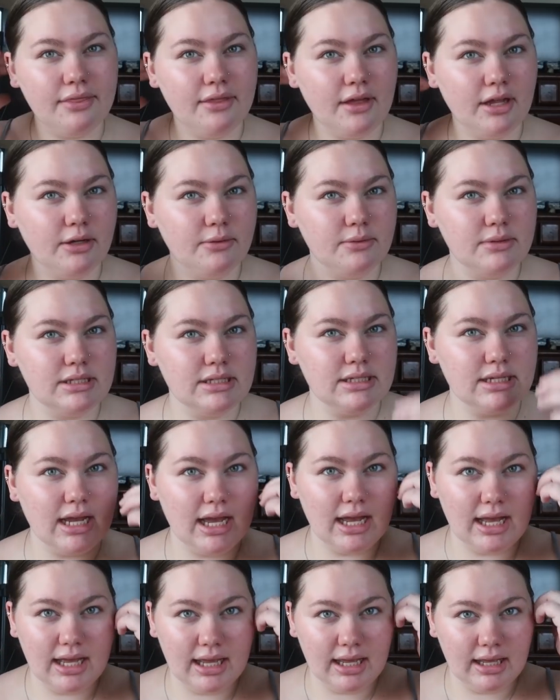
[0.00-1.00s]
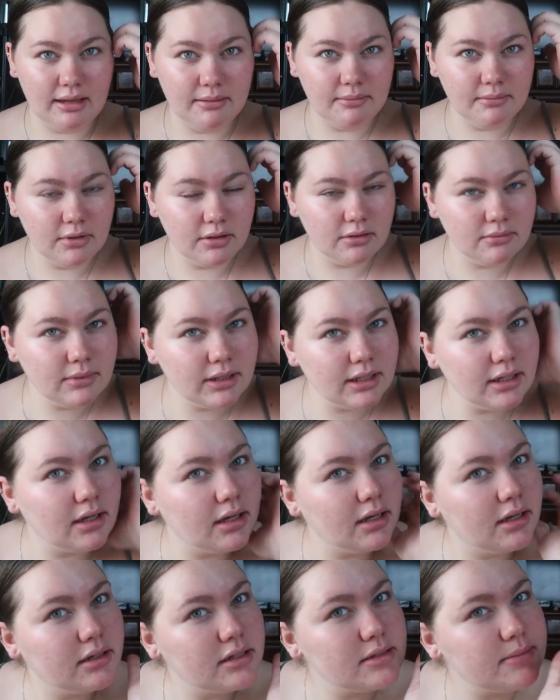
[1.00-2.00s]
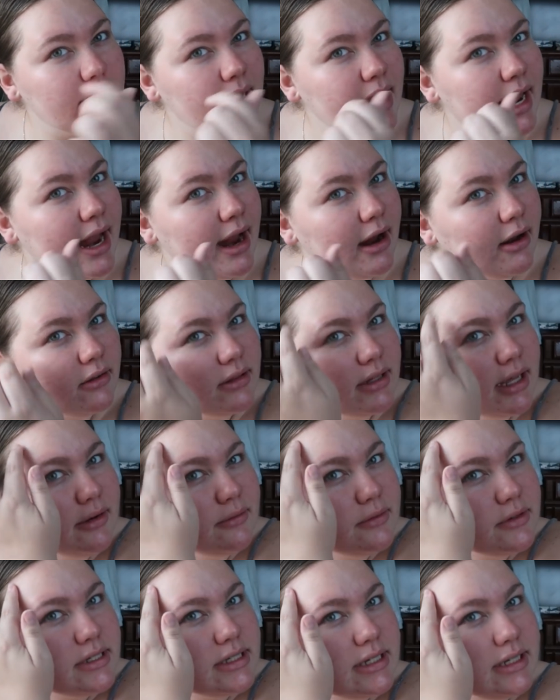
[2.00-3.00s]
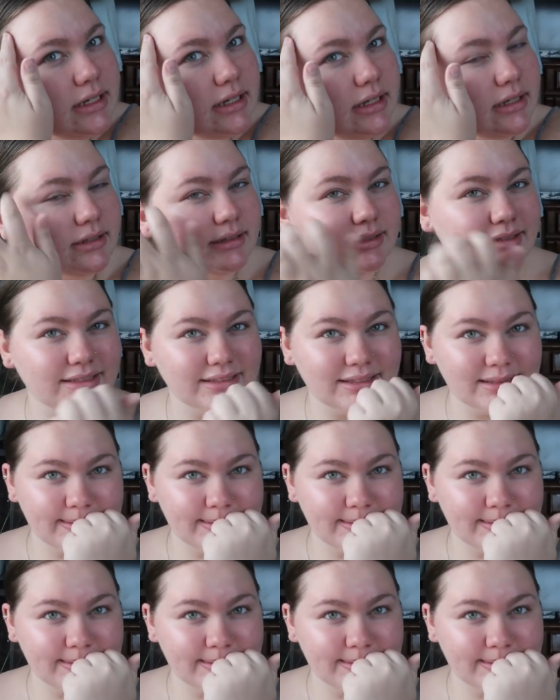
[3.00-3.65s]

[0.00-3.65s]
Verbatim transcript: I thought it was time. Oh my god, is my hairline receding?